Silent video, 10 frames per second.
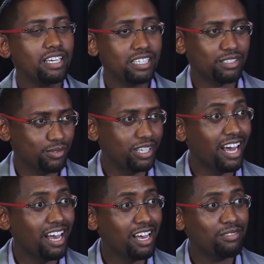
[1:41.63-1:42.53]
Yes, well,
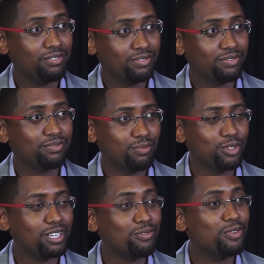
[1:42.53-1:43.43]
I have
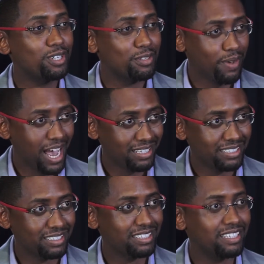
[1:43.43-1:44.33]
more than 40
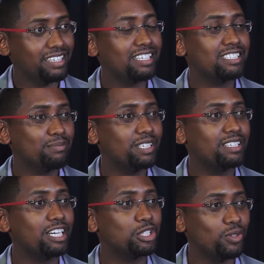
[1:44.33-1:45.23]
patents, and that's
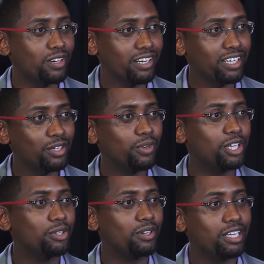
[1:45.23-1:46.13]
something that you learn
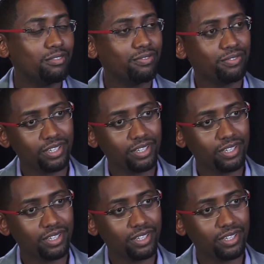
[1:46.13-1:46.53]
when you leave